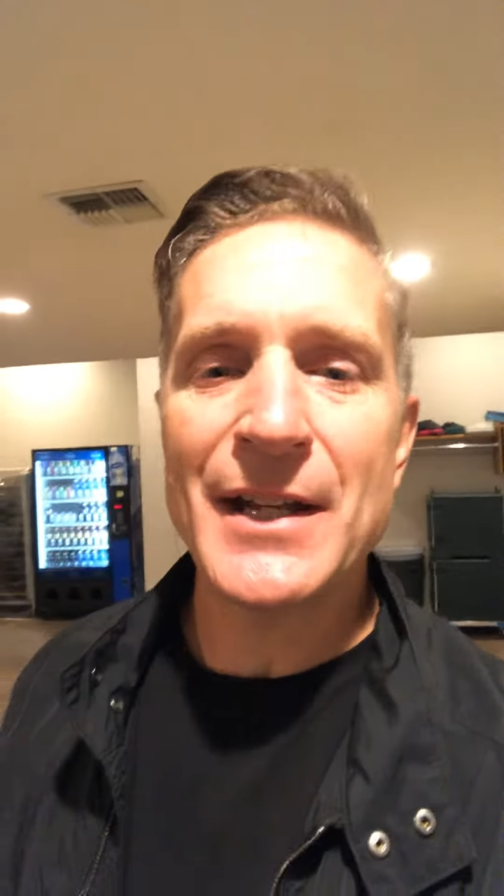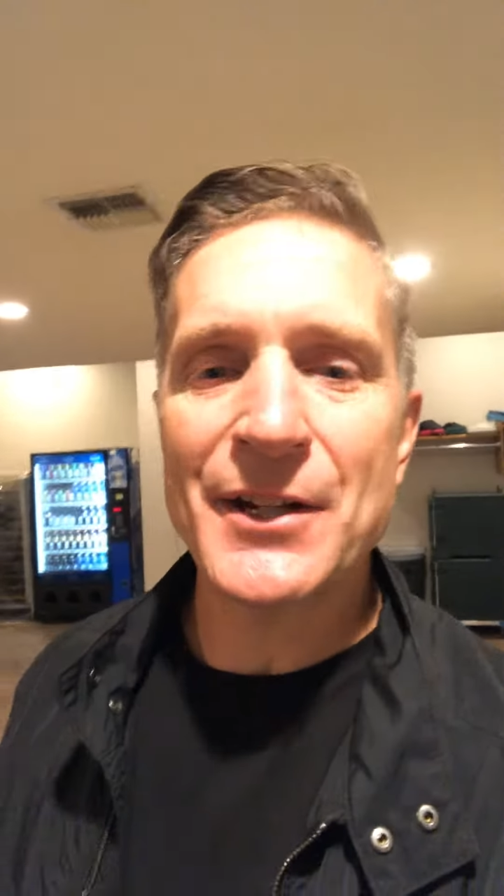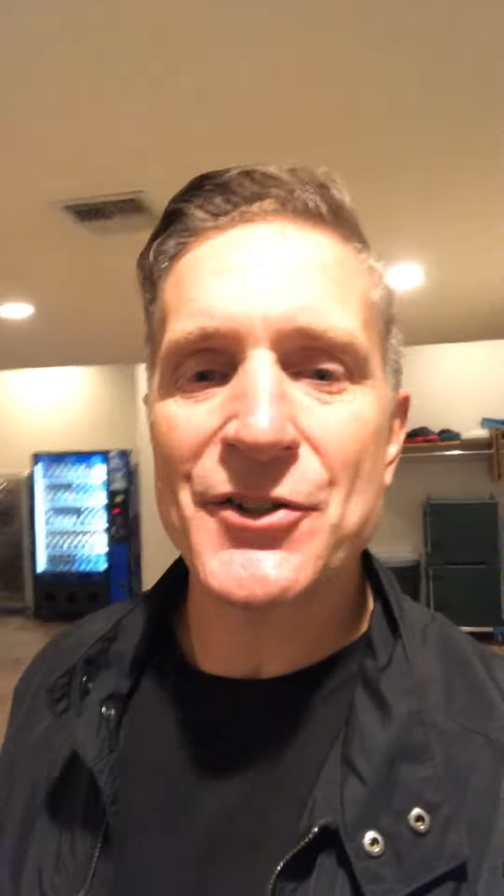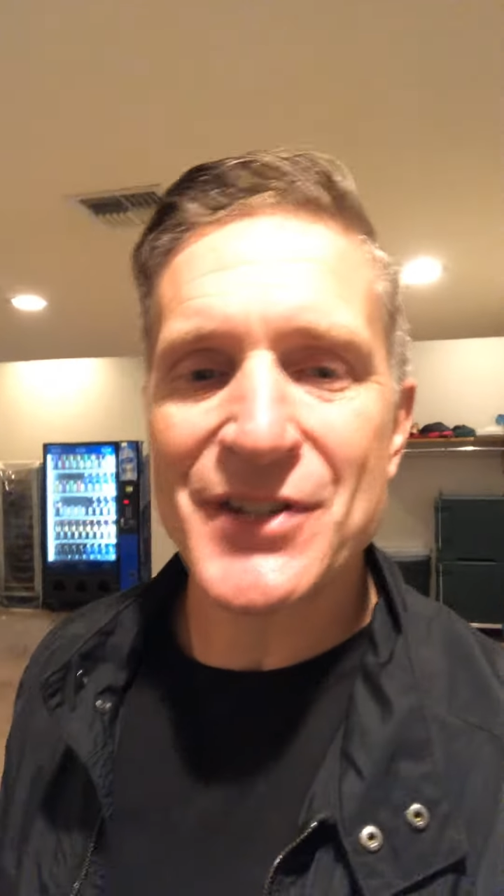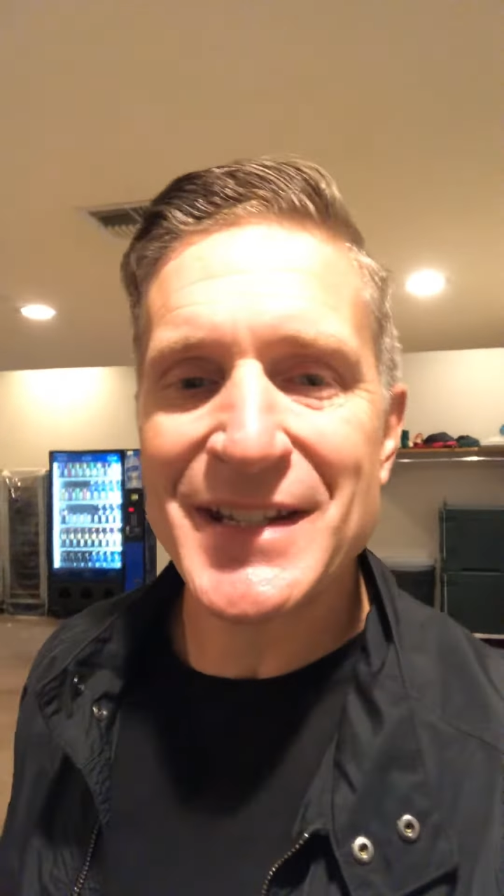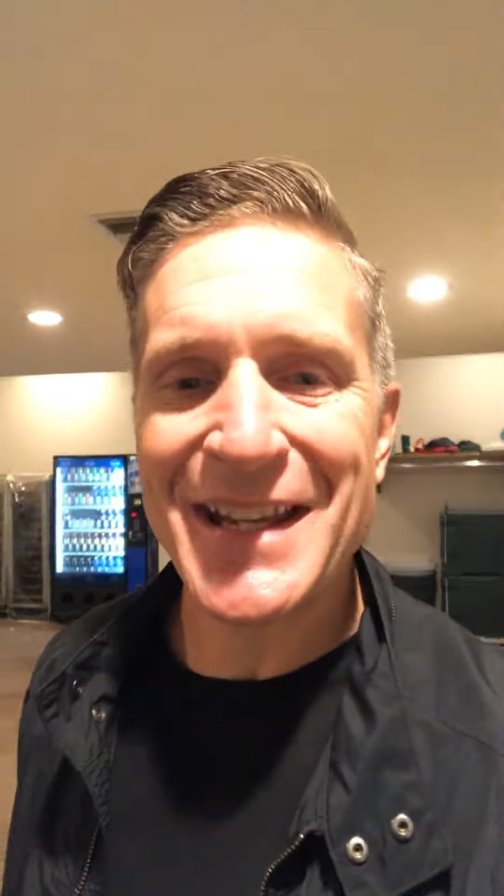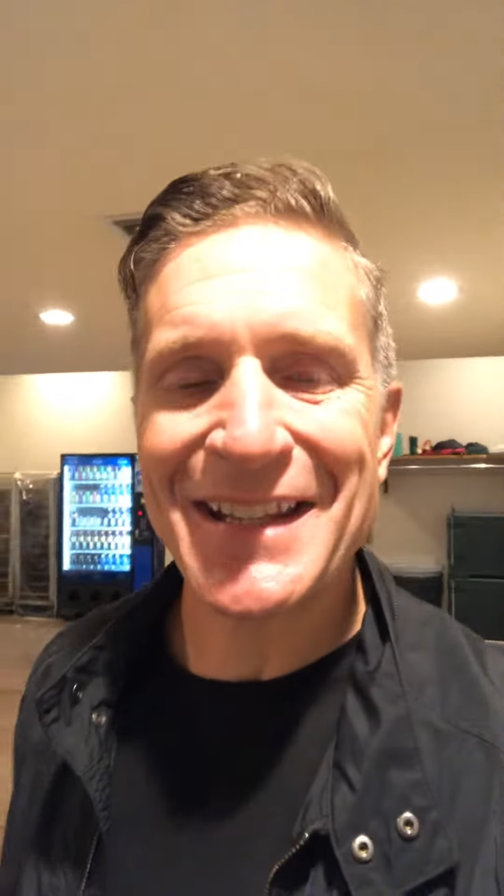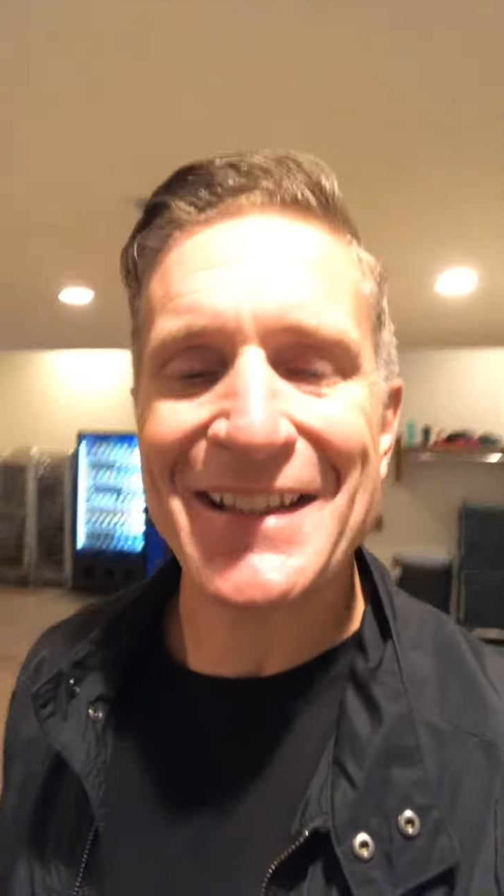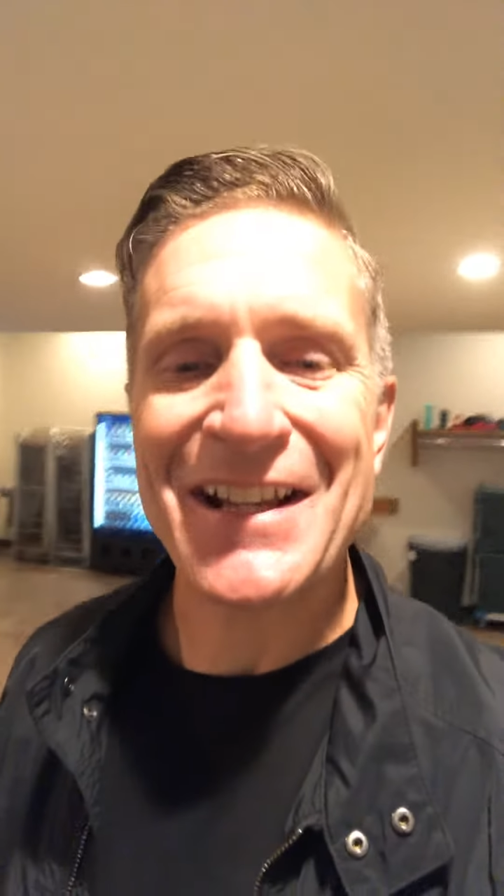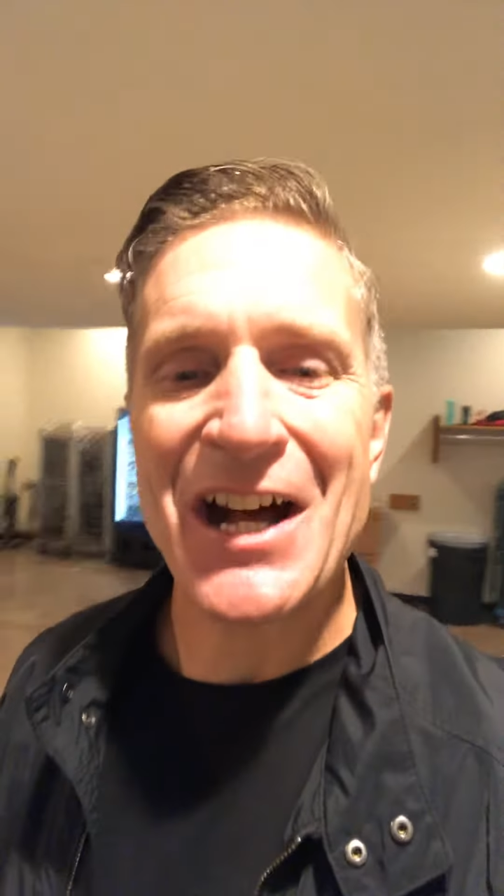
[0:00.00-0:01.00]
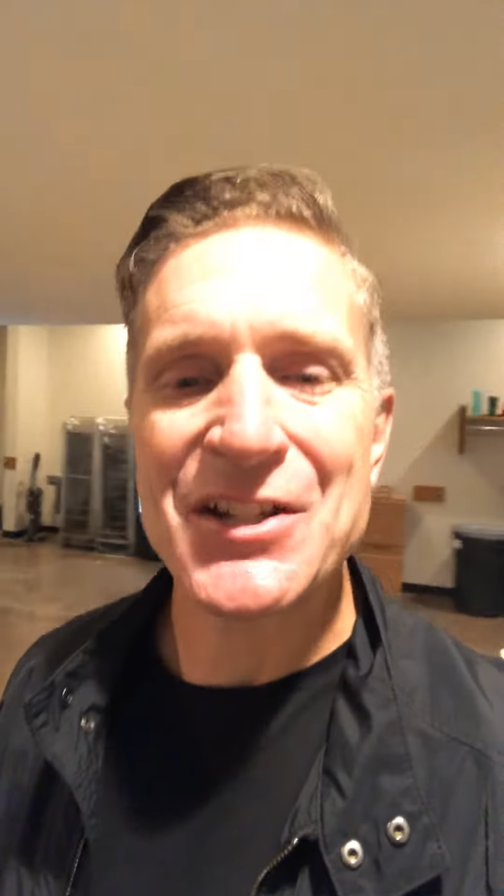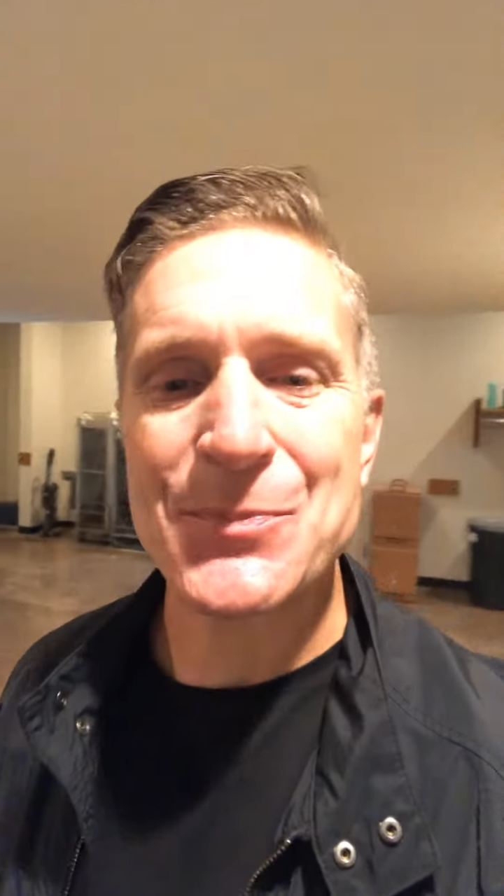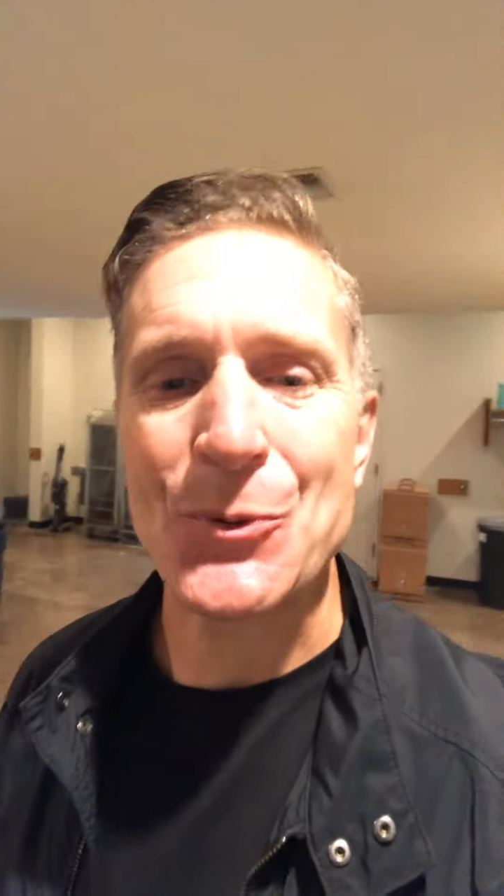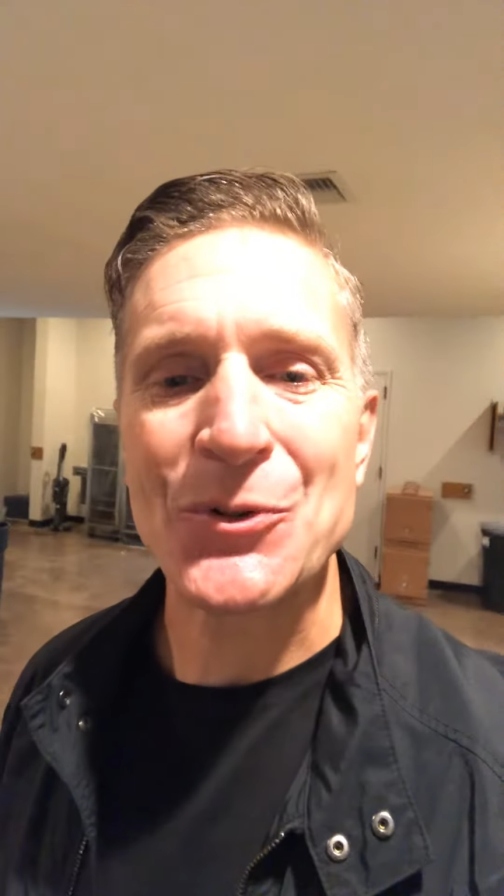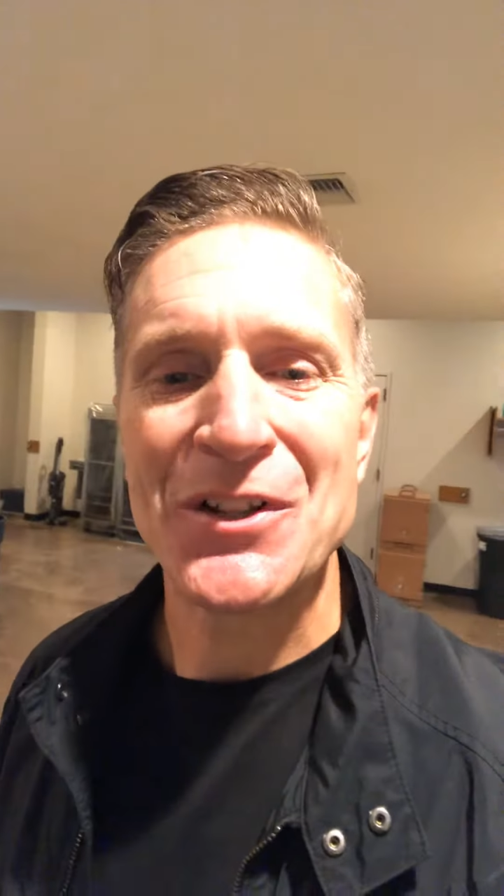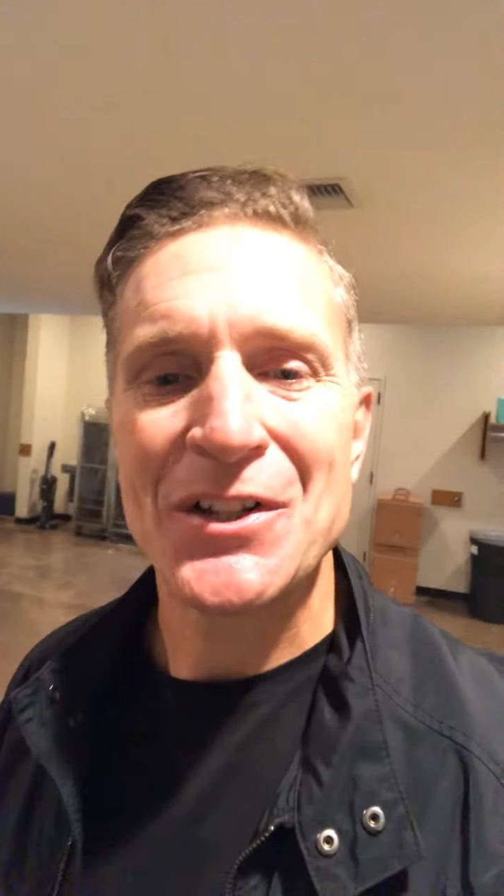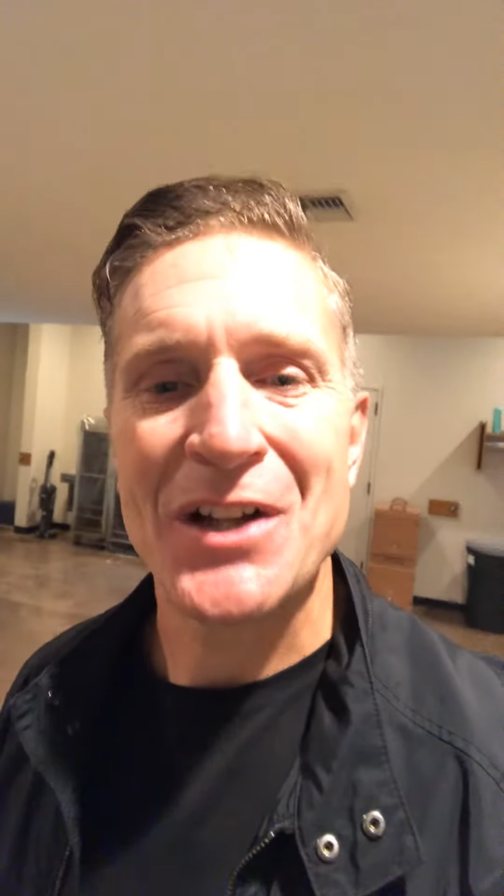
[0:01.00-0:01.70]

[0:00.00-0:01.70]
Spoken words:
dinners and taking the gospel